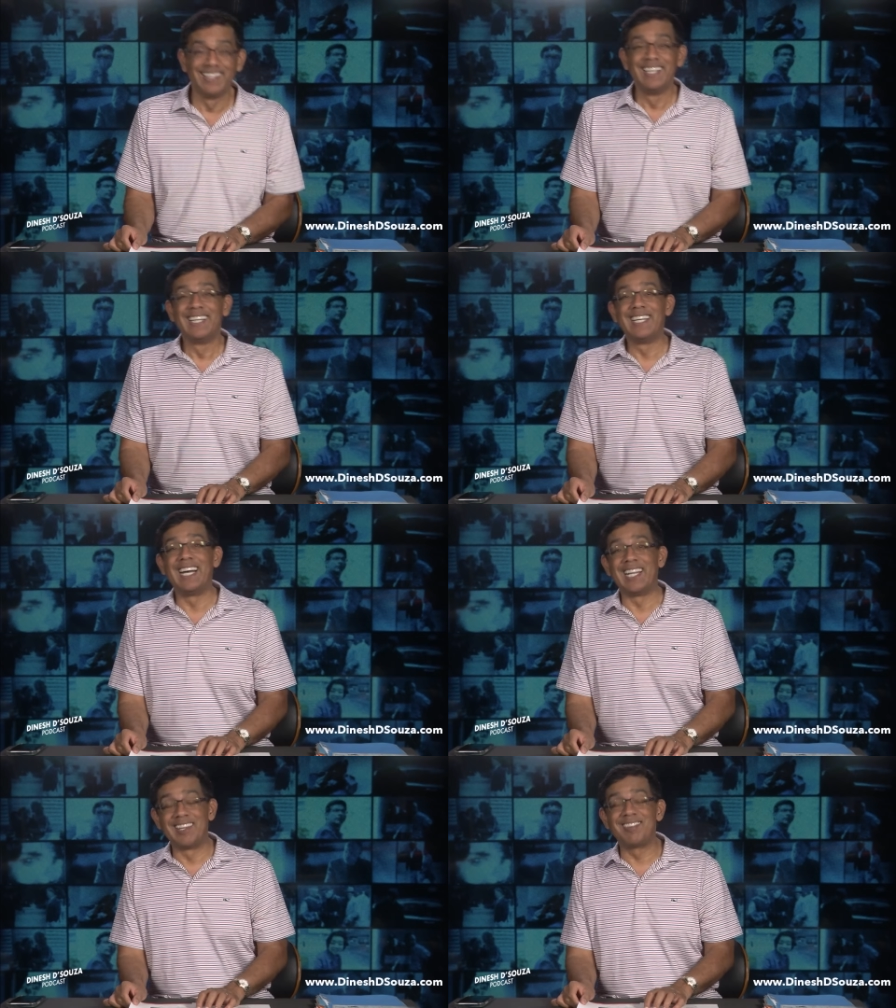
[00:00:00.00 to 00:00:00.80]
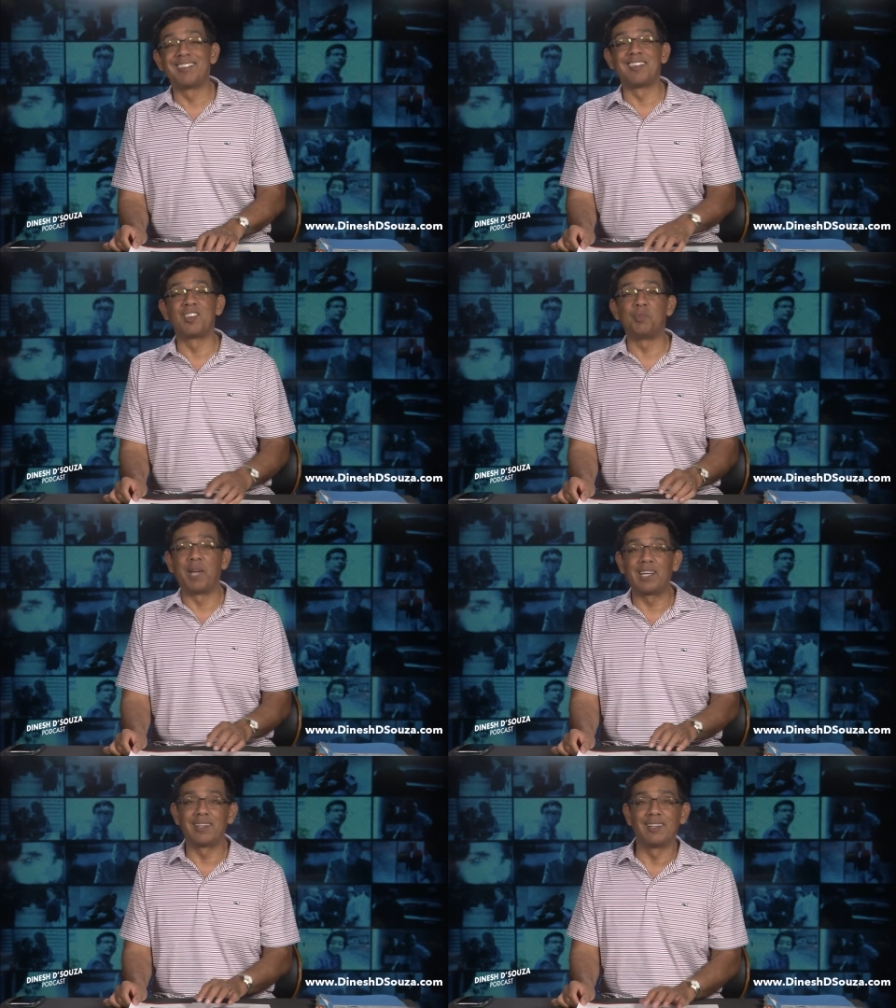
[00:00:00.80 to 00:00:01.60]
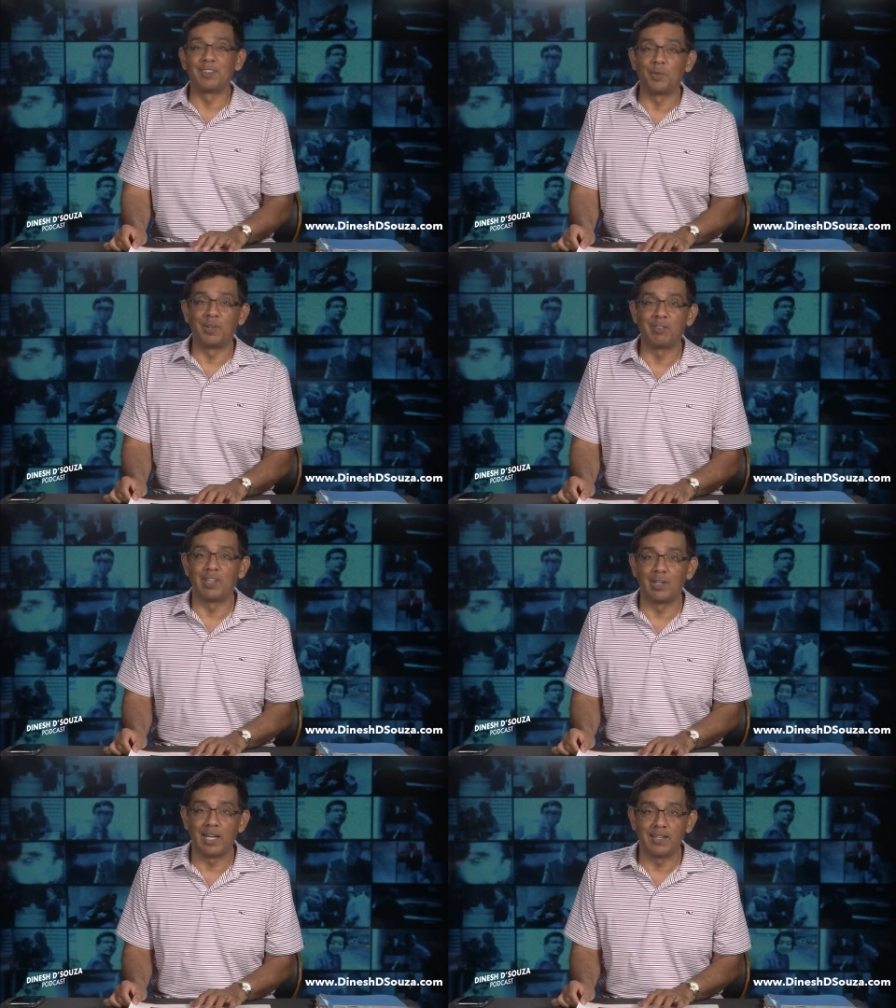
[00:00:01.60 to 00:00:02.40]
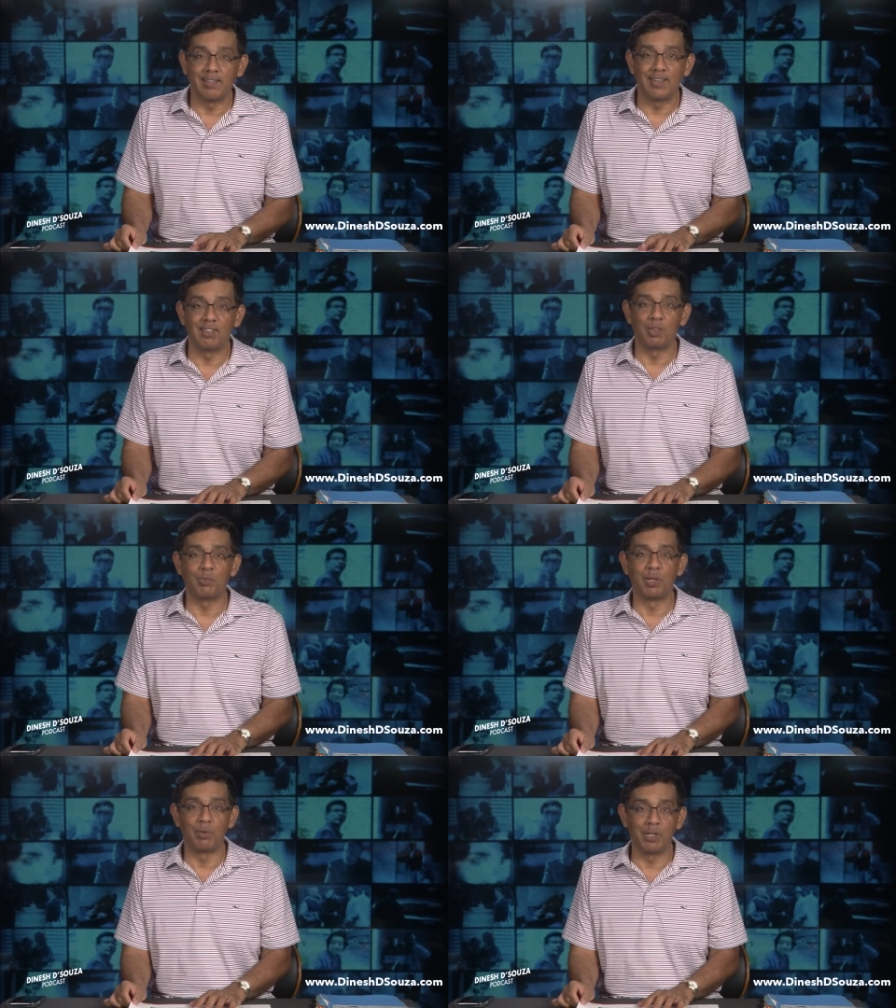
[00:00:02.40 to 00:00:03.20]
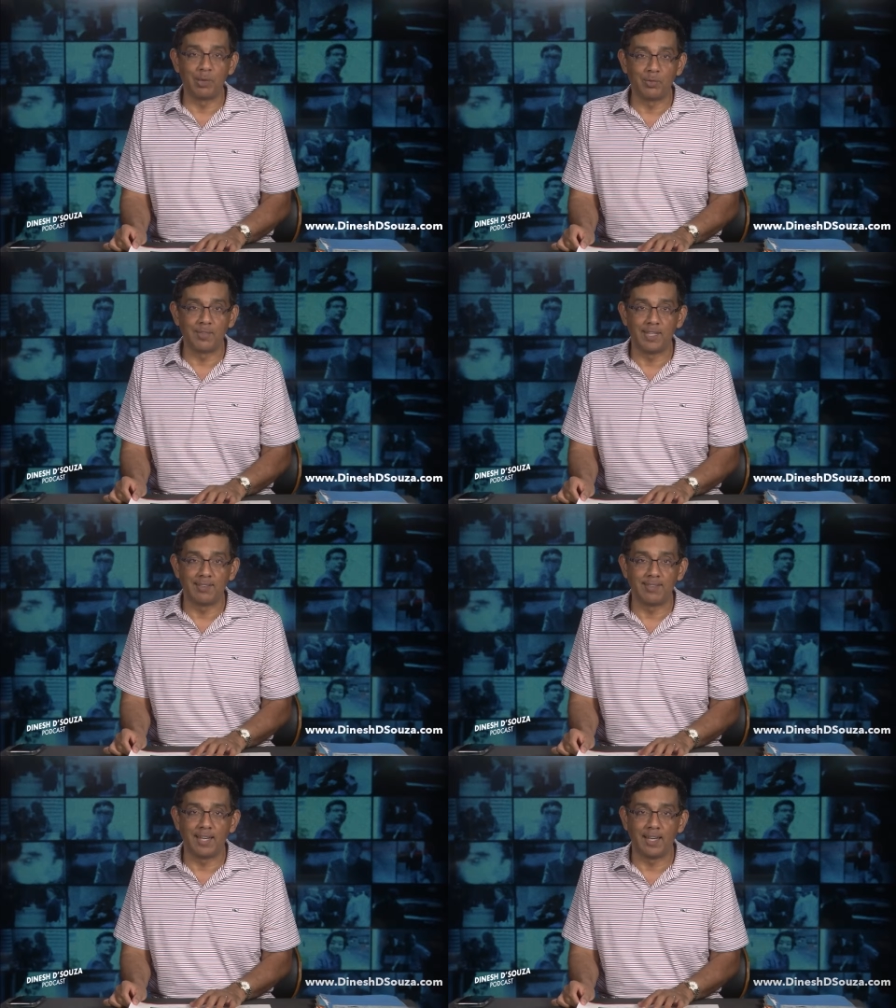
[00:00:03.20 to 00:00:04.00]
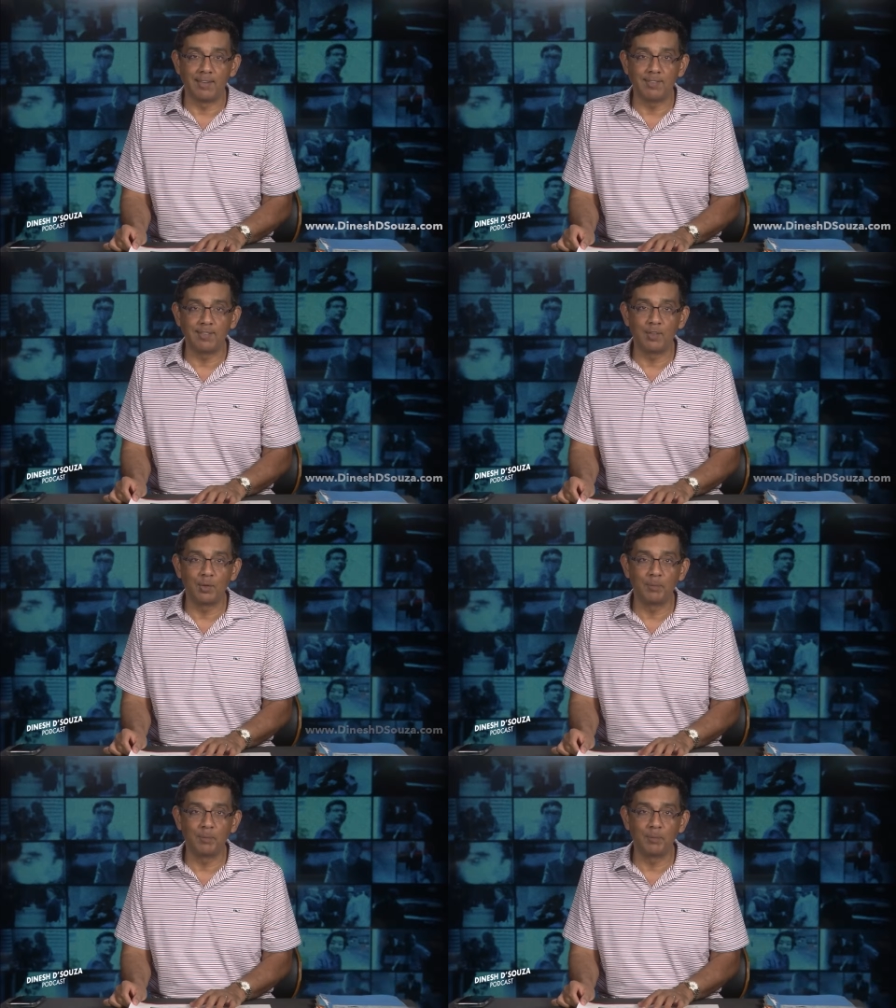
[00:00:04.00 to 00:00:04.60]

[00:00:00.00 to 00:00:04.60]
Yeah, this is the spectacle to which the United States has been reduced these days.